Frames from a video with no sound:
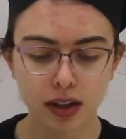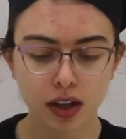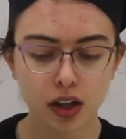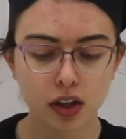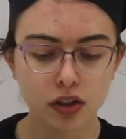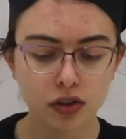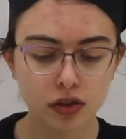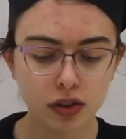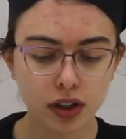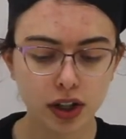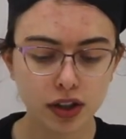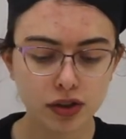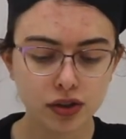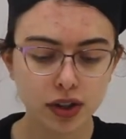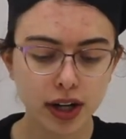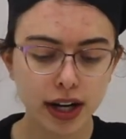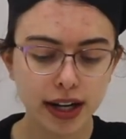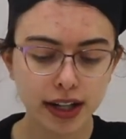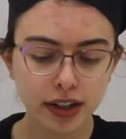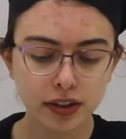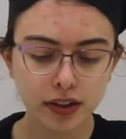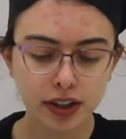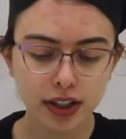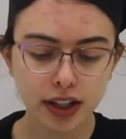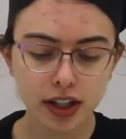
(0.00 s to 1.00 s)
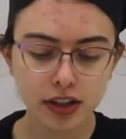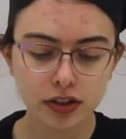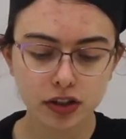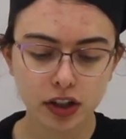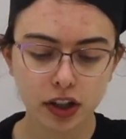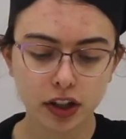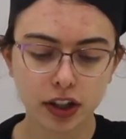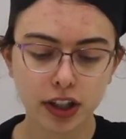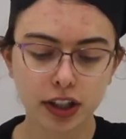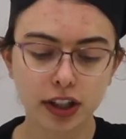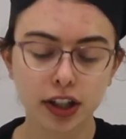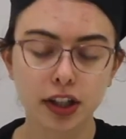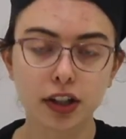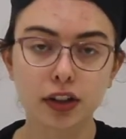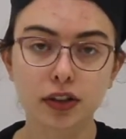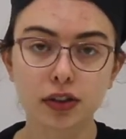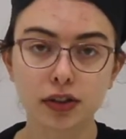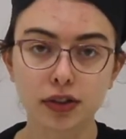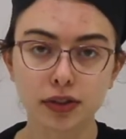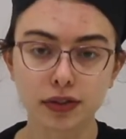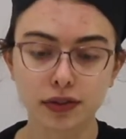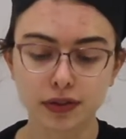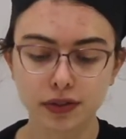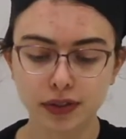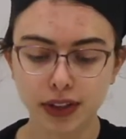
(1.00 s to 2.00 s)
So our dry ingredients are going to
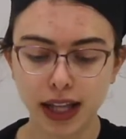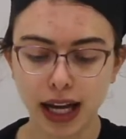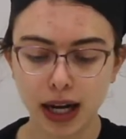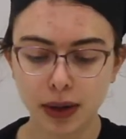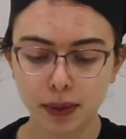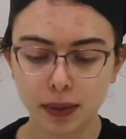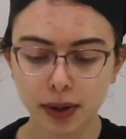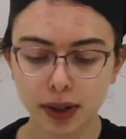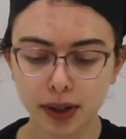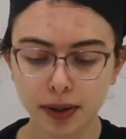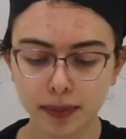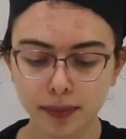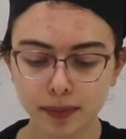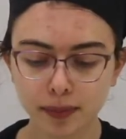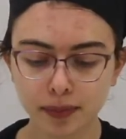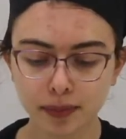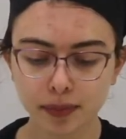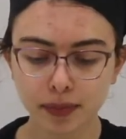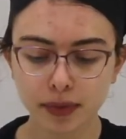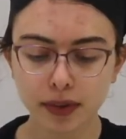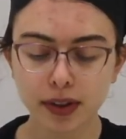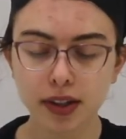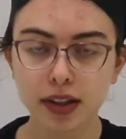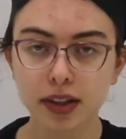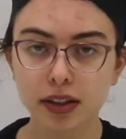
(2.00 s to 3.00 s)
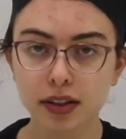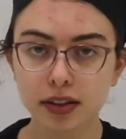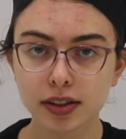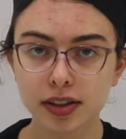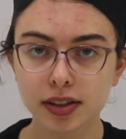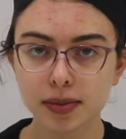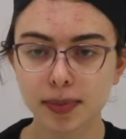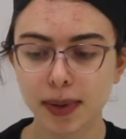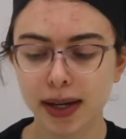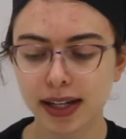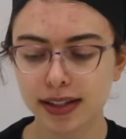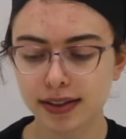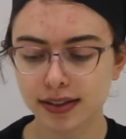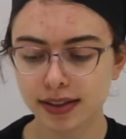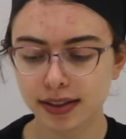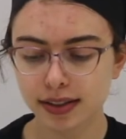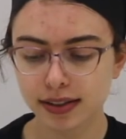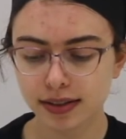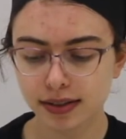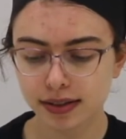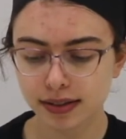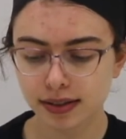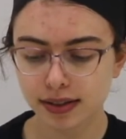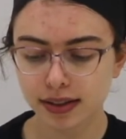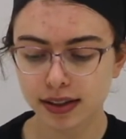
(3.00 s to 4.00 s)
include flour,
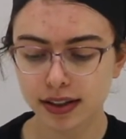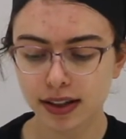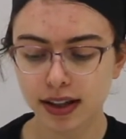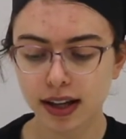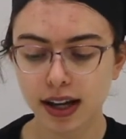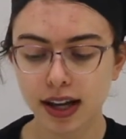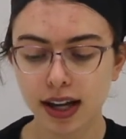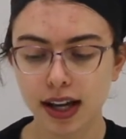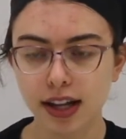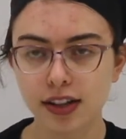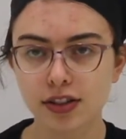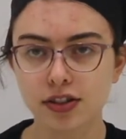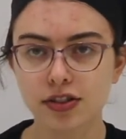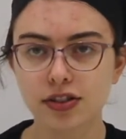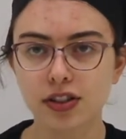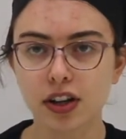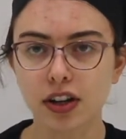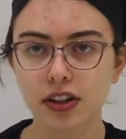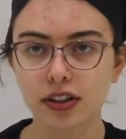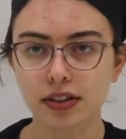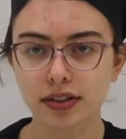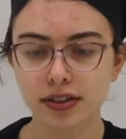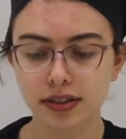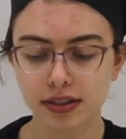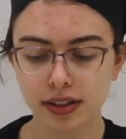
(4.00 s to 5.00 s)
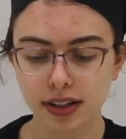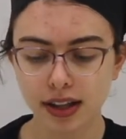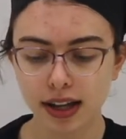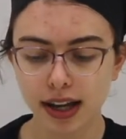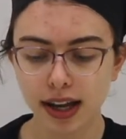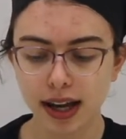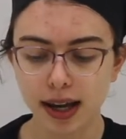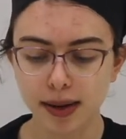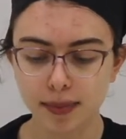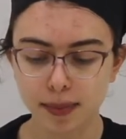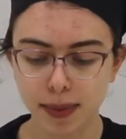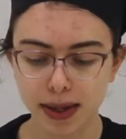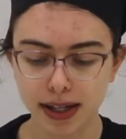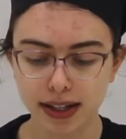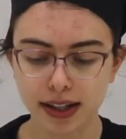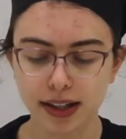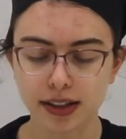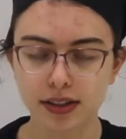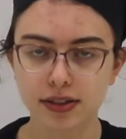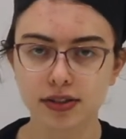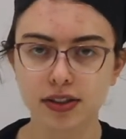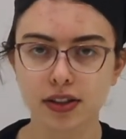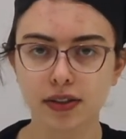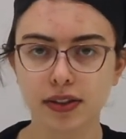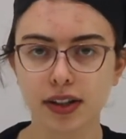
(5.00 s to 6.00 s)
spices, and salt, and
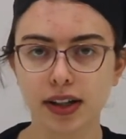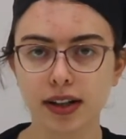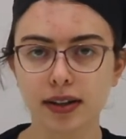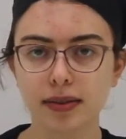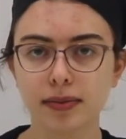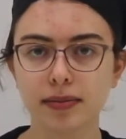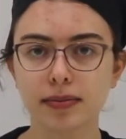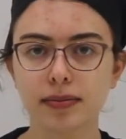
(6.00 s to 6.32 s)
baking soda,